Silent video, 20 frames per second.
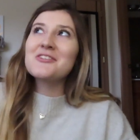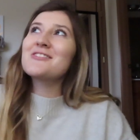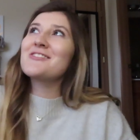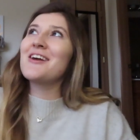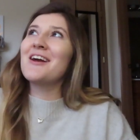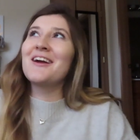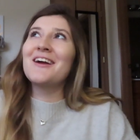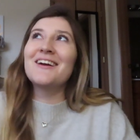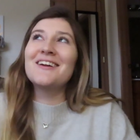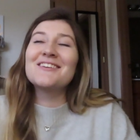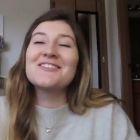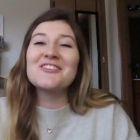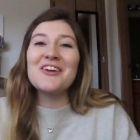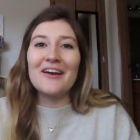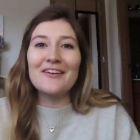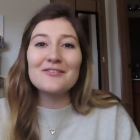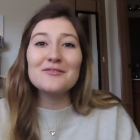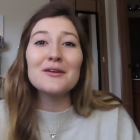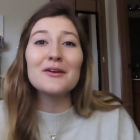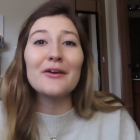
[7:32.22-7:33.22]
just
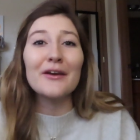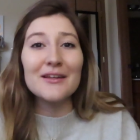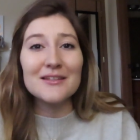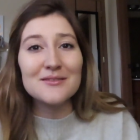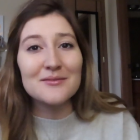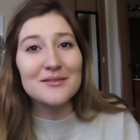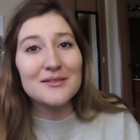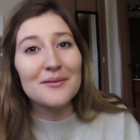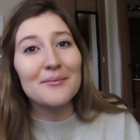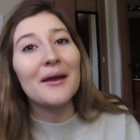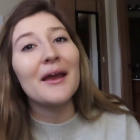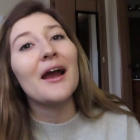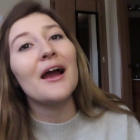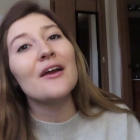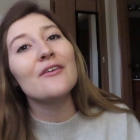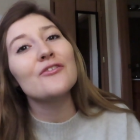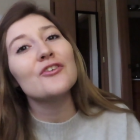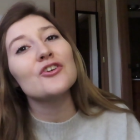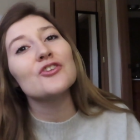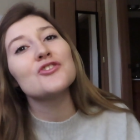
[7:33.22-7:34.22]
drives me crazy because I'm like,
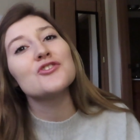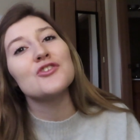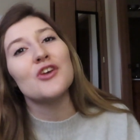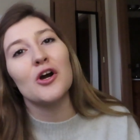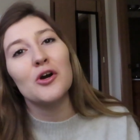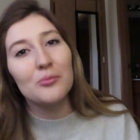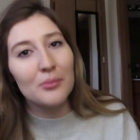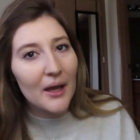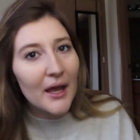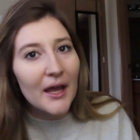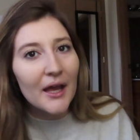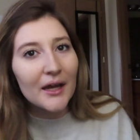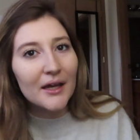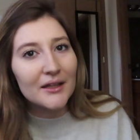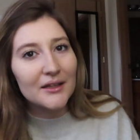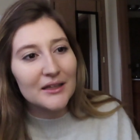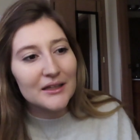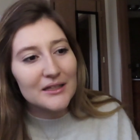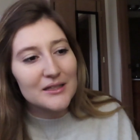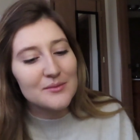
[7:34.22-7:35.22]
I feel so big.
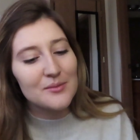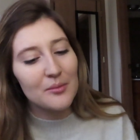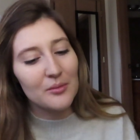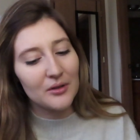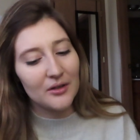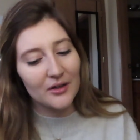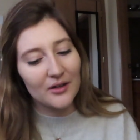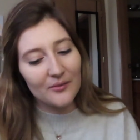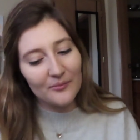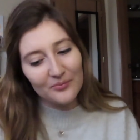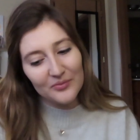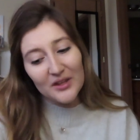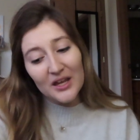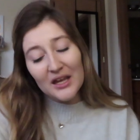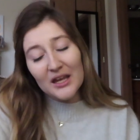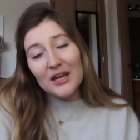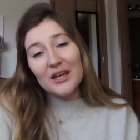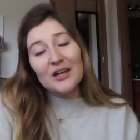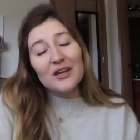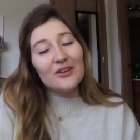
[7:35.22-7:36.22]
And then these people are like,
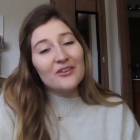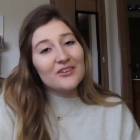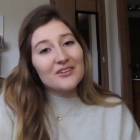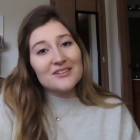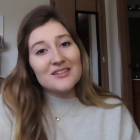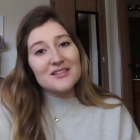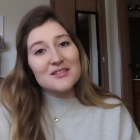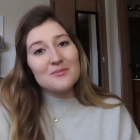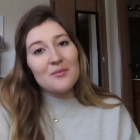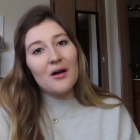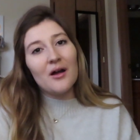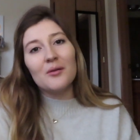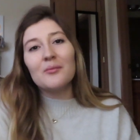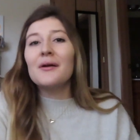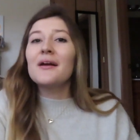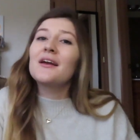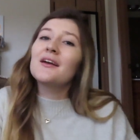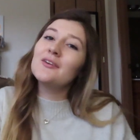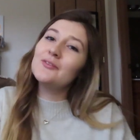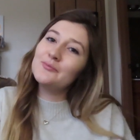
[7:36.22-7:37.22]
you look so small. I'm
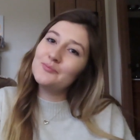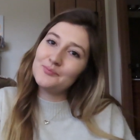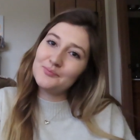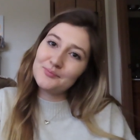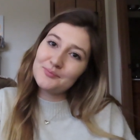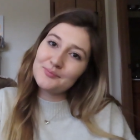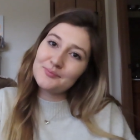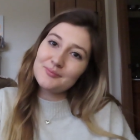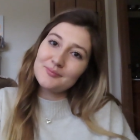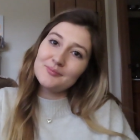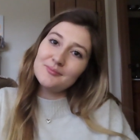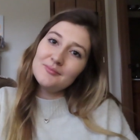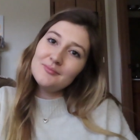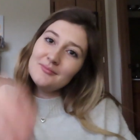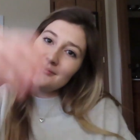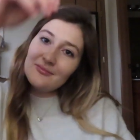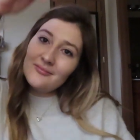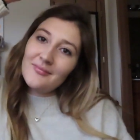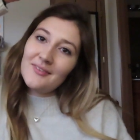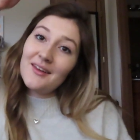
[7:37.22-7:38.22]
like,
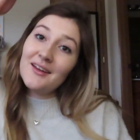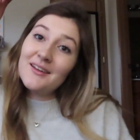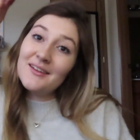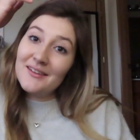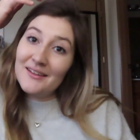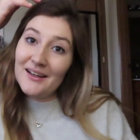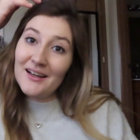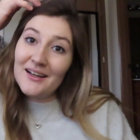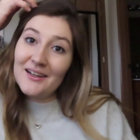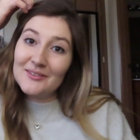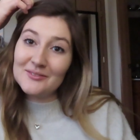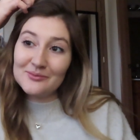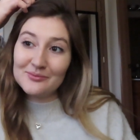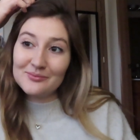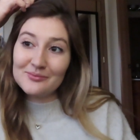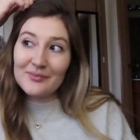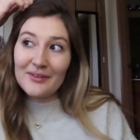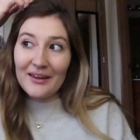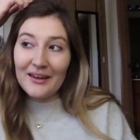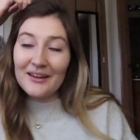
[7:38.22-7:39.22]
yeah,
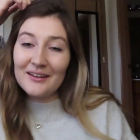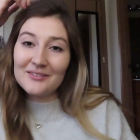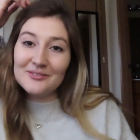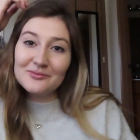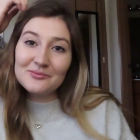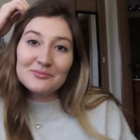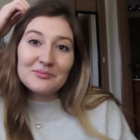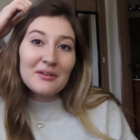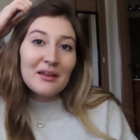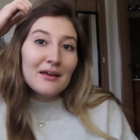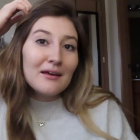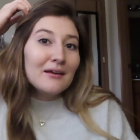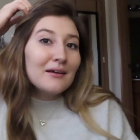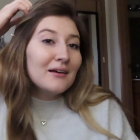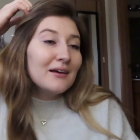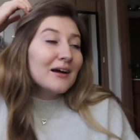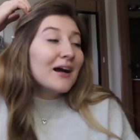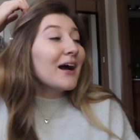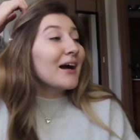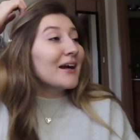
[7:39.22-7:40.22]
okay.
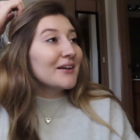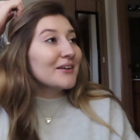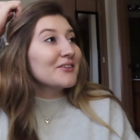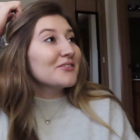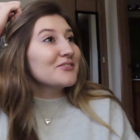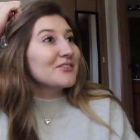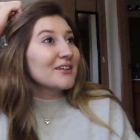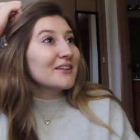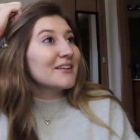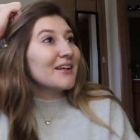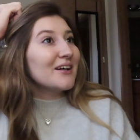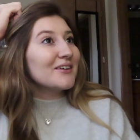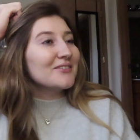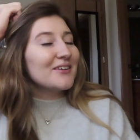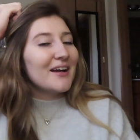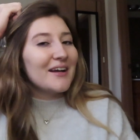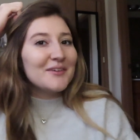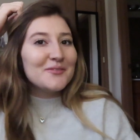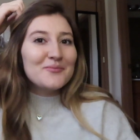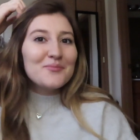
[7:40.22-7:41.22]
I don't feel that
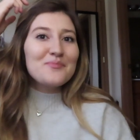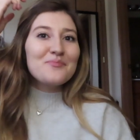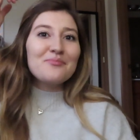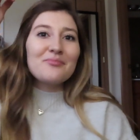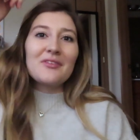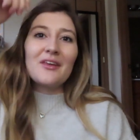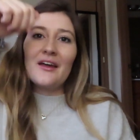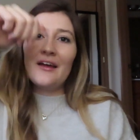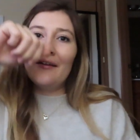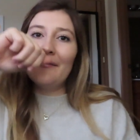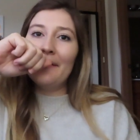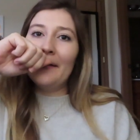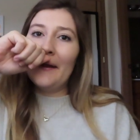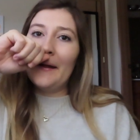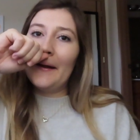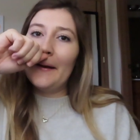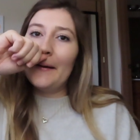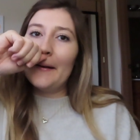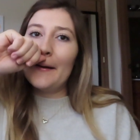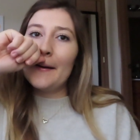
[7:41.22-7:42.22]
way. And
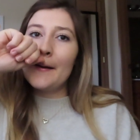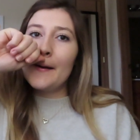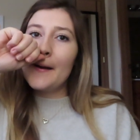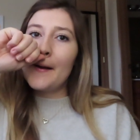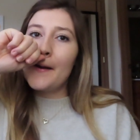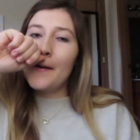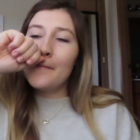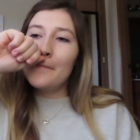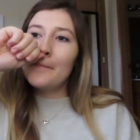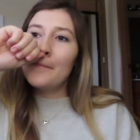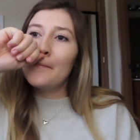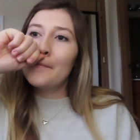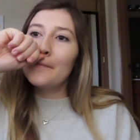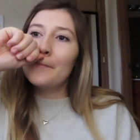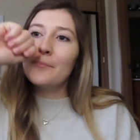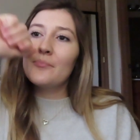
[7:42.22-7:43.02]
then um,